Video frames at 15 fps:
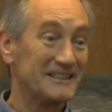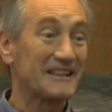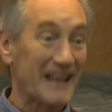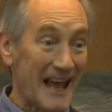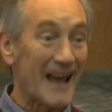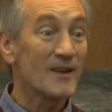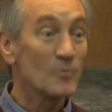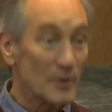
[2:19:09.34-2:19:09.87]

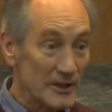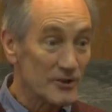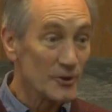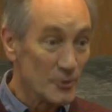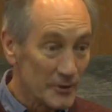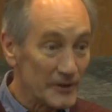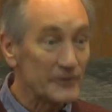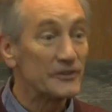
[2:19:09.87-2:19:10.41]
Can we
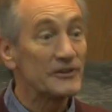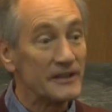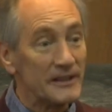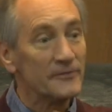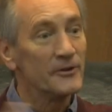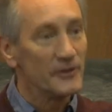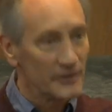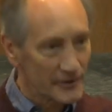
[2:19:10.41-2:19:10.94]
do this
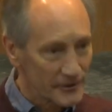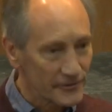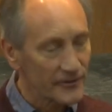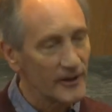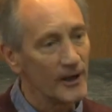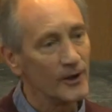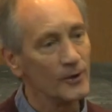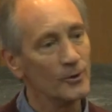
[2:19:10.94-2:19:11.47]
given the
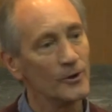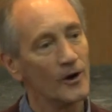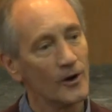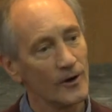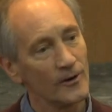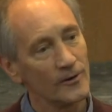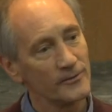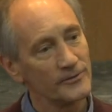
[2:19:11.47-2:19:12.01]
flow
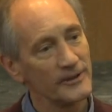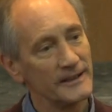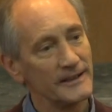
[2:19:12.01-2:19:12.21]
of